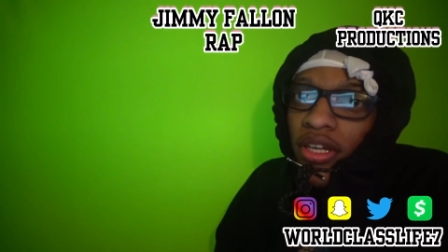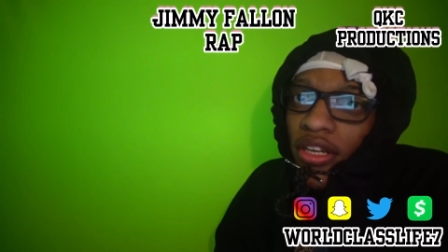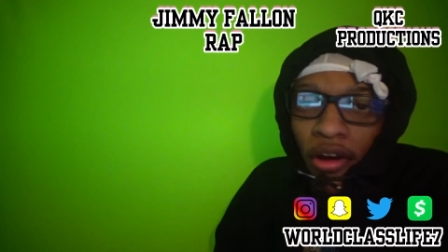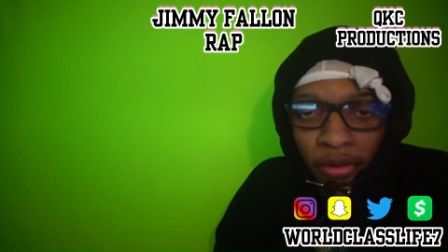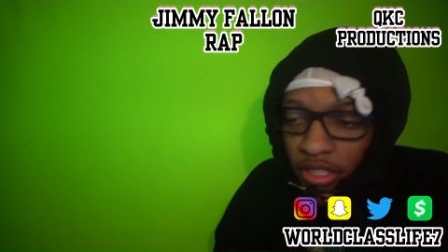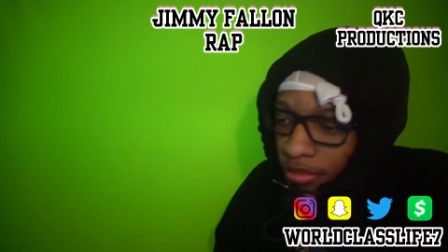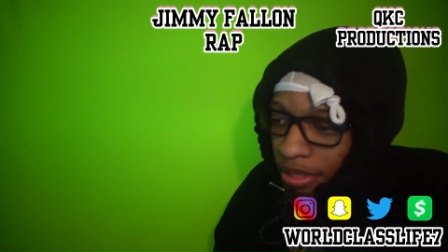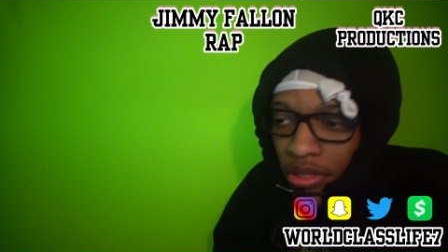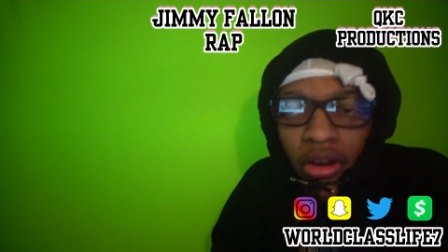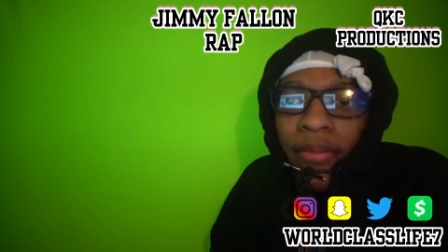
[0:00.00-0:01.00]
Don't just be
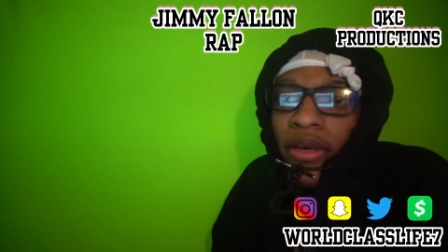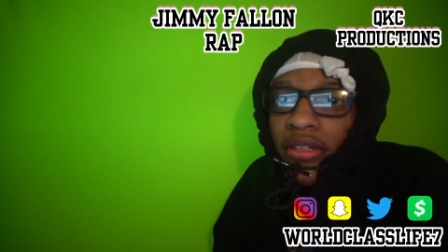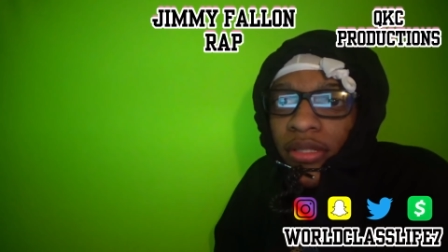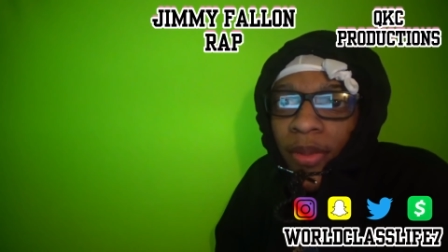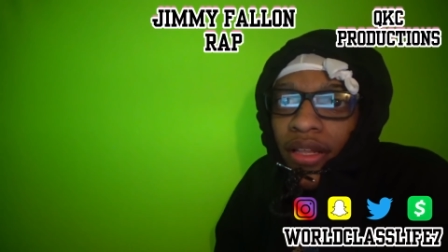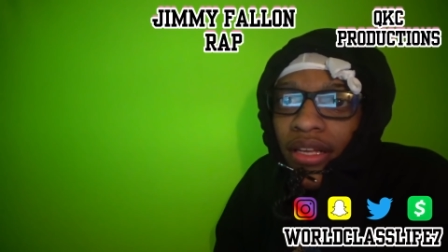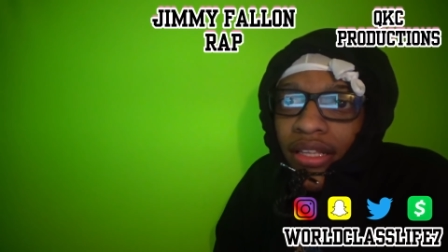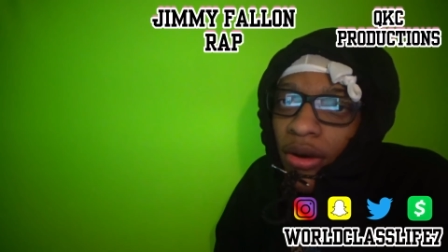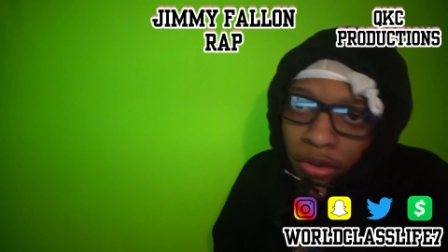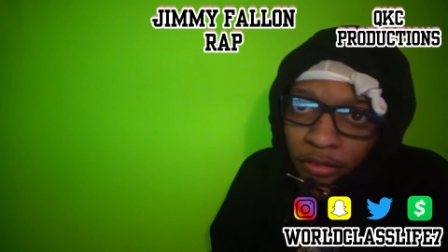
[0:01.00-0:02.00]
throwing me on the spot like that.
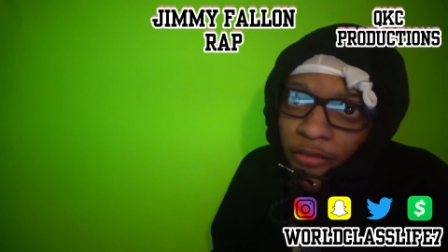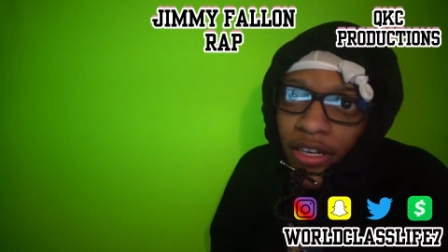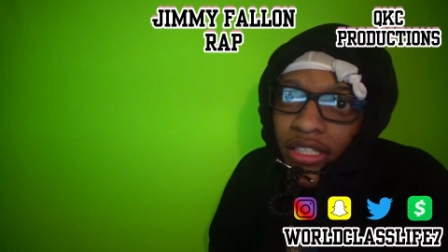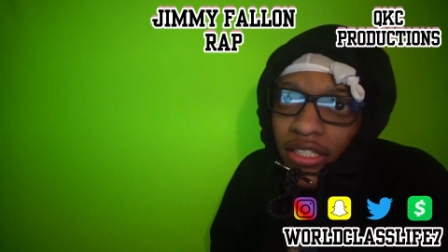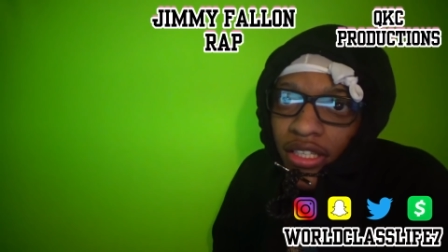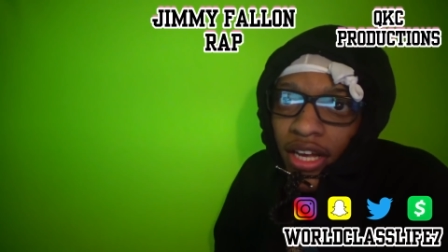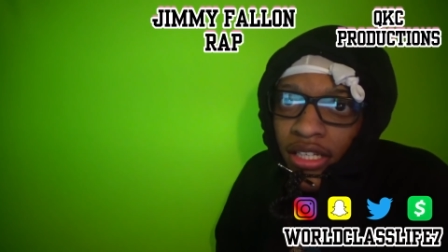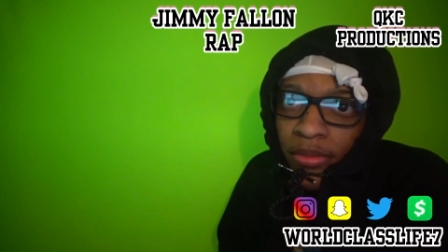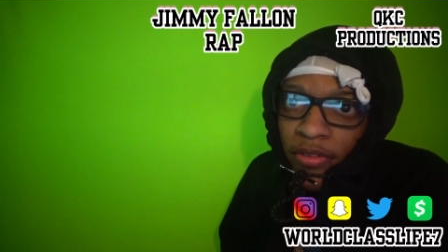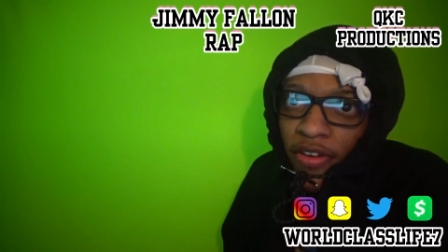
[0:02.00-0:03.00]
I would have fucking socked
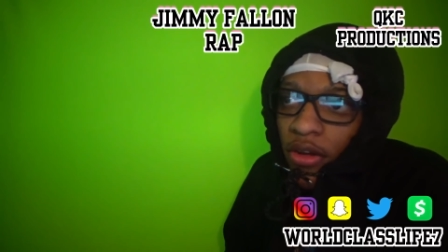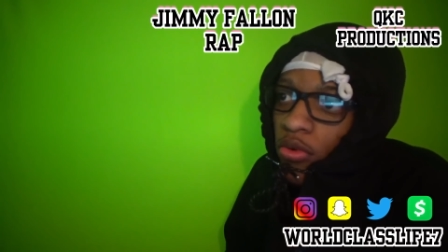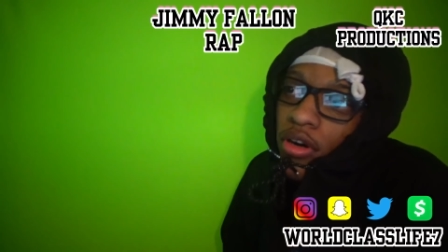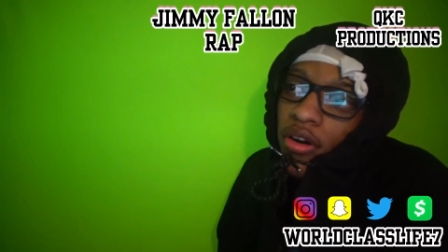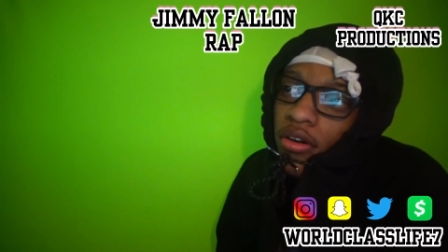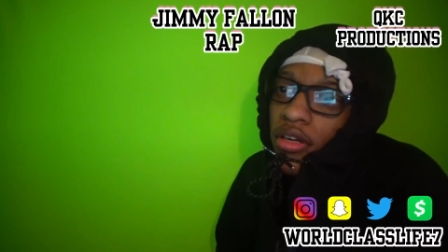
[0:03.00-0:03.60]
Jimmy Fallon. Well,